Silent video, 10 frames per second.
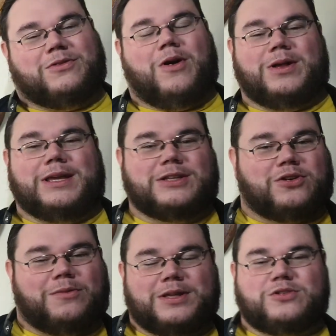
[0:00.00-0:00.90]
I think it's
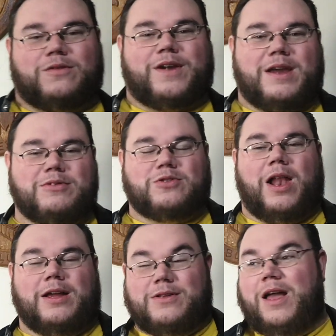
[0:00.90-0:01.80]
going to be a tough game as
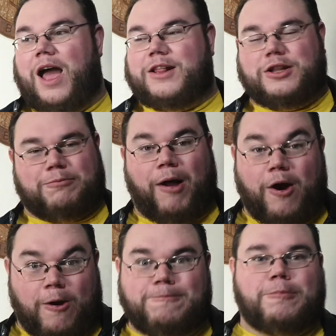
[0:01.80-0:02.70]
well. I
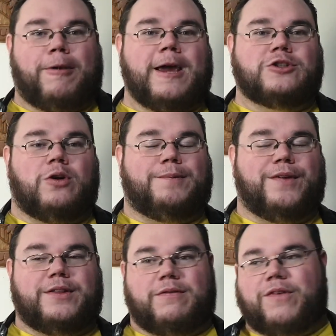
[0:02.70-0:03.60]
hope the players are up for
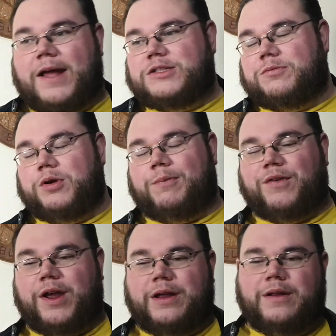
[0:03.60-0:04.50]
it. The fans will be up
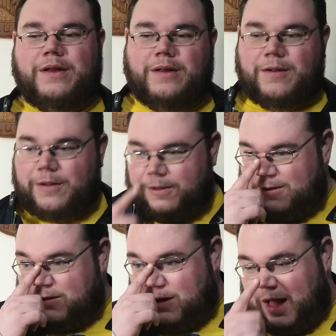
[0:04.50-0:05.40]
for it.
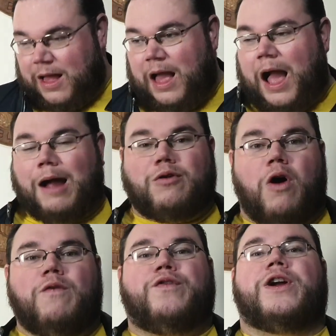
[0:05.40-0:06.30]
I'm
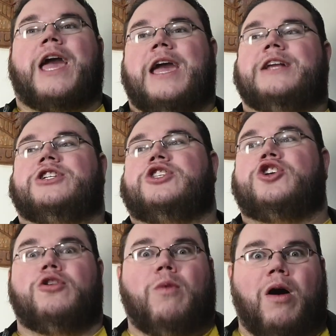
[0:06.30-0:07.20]
going for a cagey
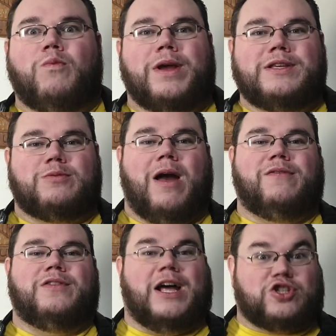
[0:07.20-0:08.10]
2-1 win to
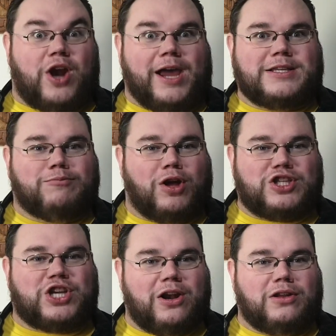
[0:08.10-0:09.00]
Everton. That's right. I'm not
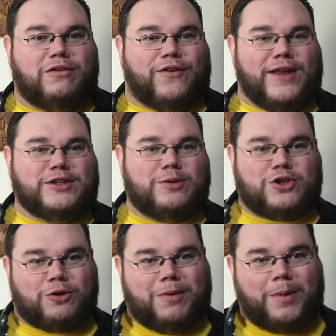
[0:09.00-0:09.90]
sitting on the fence with
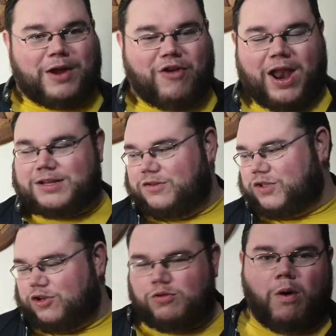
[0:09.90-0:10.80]
some of my relatives.
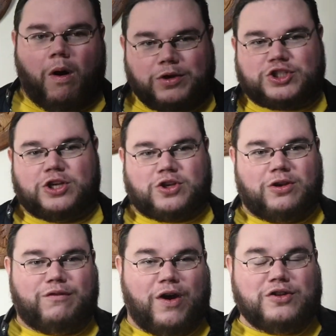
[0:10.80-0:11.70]
So you always sit on
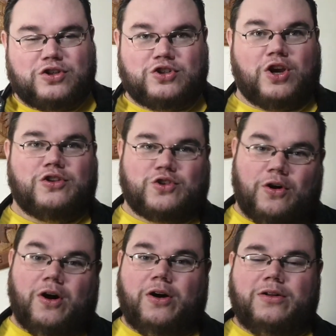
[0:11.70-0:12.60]
the fence and say a
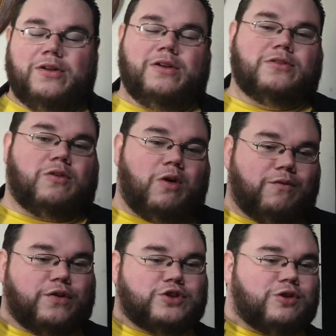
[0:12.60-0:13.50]
draw. I'm going
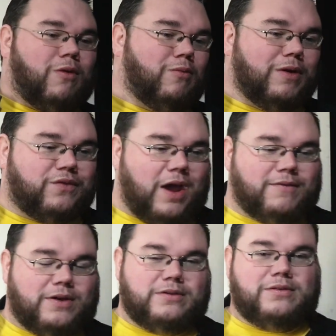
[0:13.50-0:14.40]
for a 2-1 win for
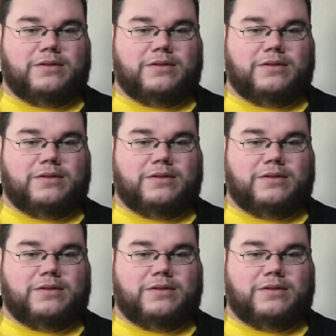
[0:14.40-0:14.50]
Everton.